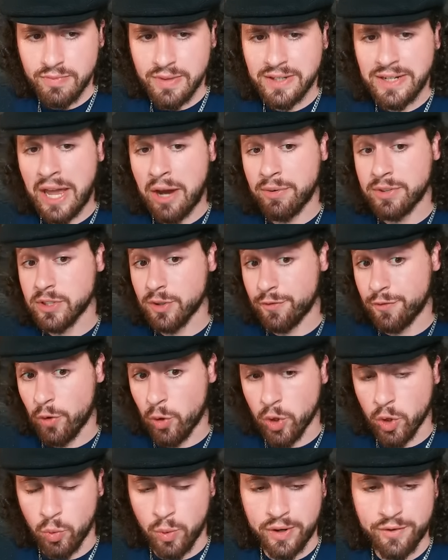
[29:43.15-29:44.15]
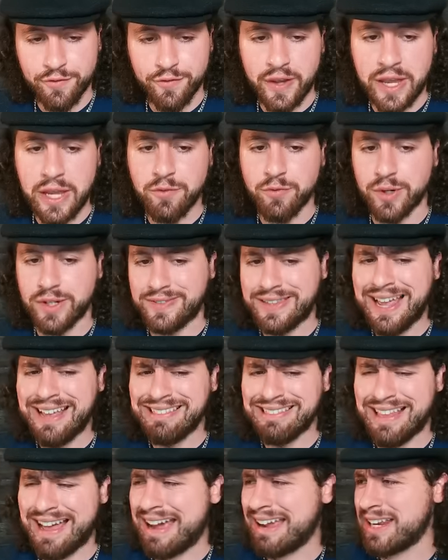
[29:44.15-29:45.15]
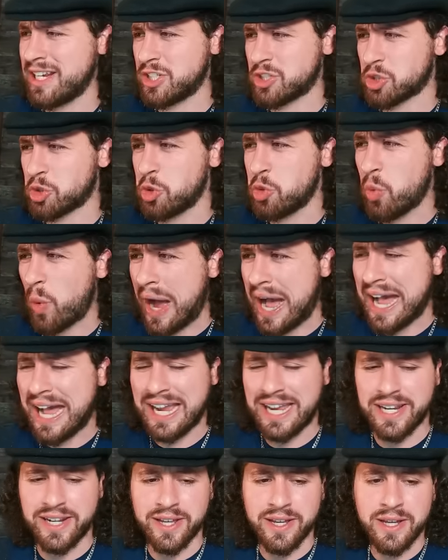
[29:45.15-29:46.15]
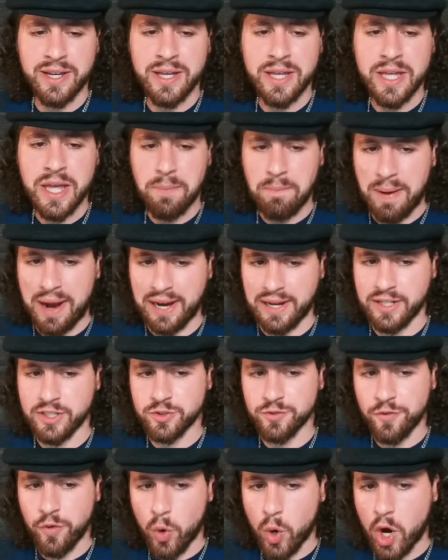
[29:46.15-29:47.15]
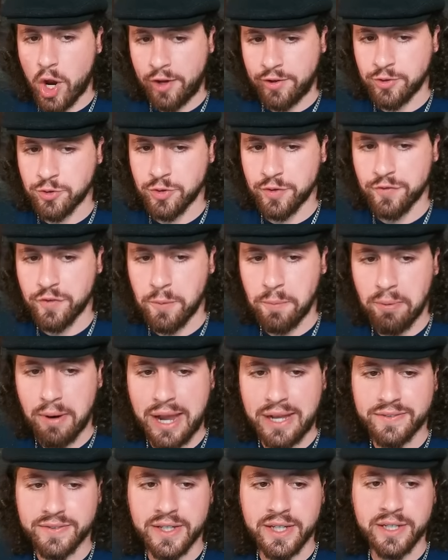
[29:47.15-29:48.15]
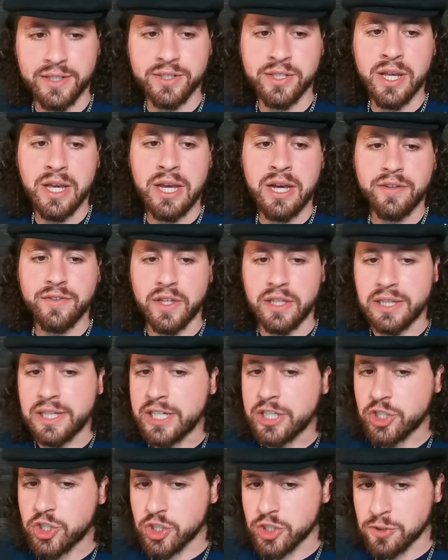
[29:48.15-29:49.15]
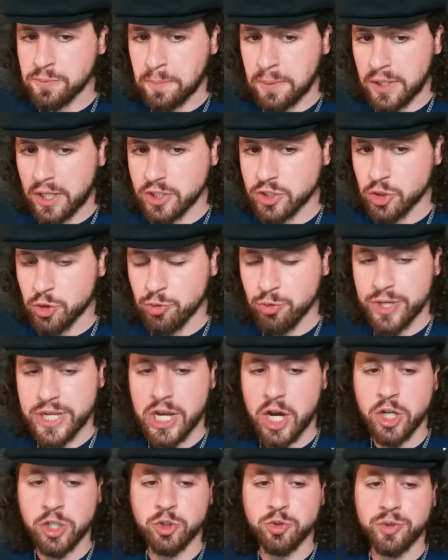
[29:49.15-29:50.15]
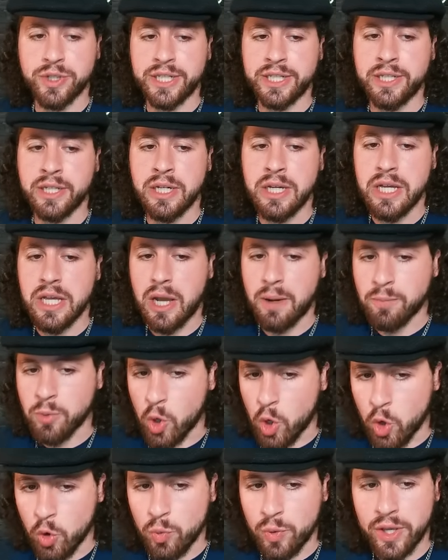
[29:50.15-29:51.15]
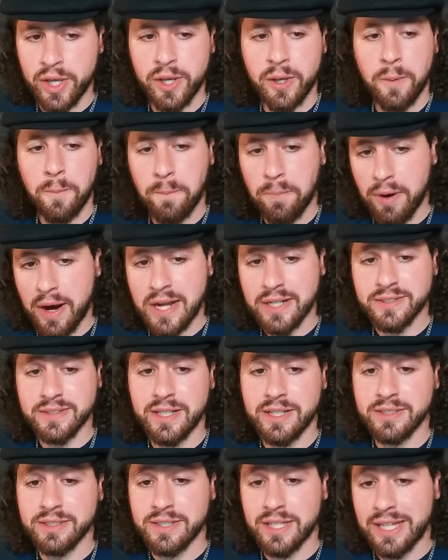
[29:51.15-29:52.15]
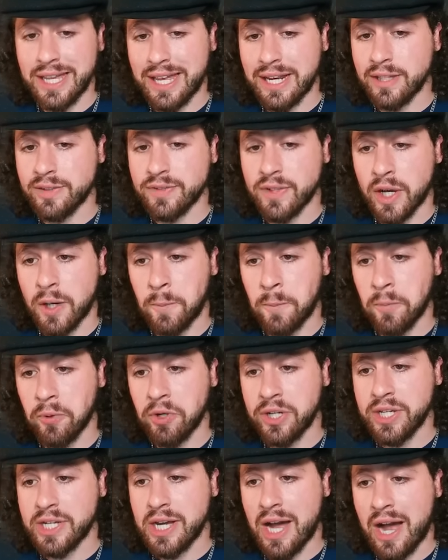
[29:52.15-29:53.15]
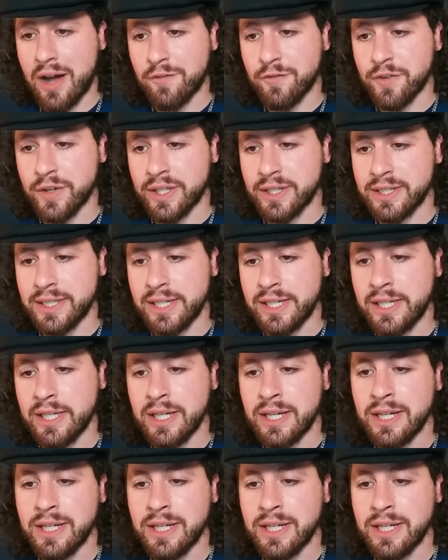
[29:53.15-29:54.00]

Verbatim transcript: Now he's a 4-to-1 favorite. That line is too wide. -400 for Prates. The leech is +300. I'm going with Prates to get it done pretty confidently.